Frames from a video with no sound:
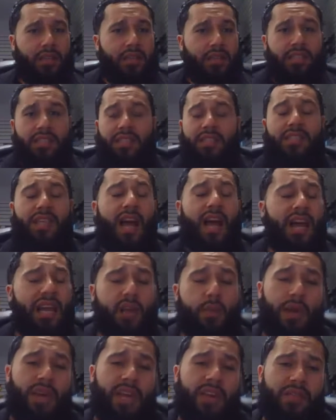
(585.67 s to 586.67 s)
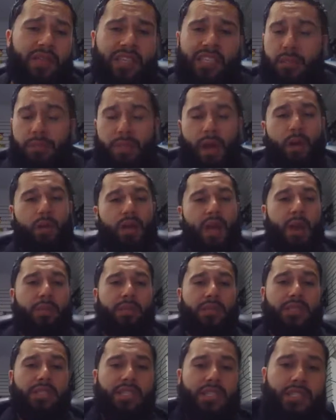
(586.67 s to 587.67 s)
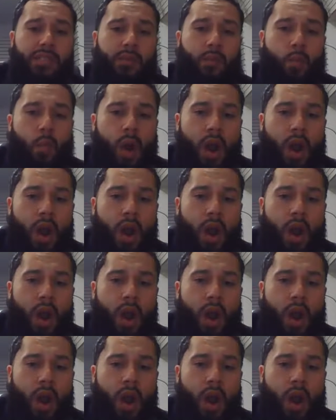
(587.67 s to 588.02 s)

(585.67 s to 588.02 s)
The society we live in is about competition.